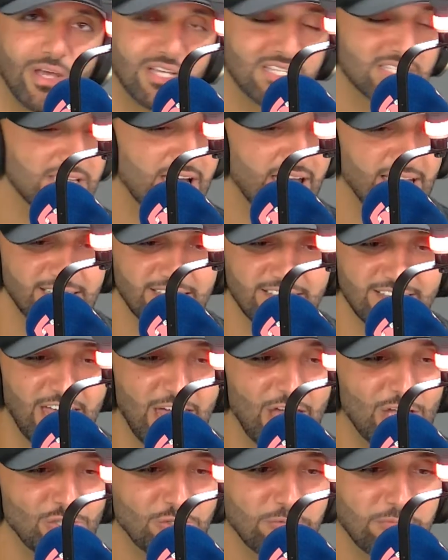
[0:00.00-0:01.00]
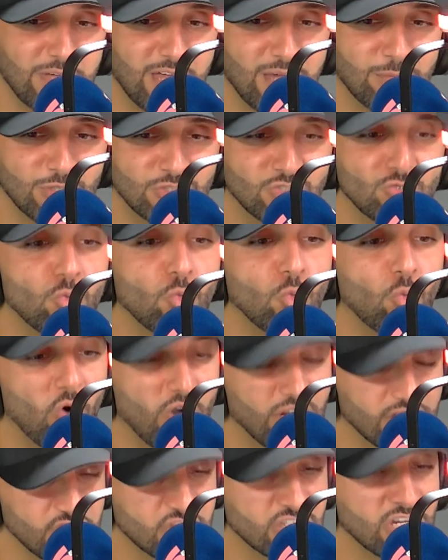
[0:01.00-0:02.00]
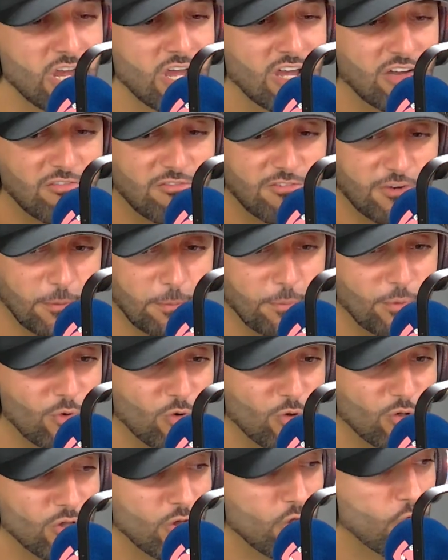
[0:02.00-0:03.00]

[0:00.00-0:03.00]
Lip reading: excited to be able to watch football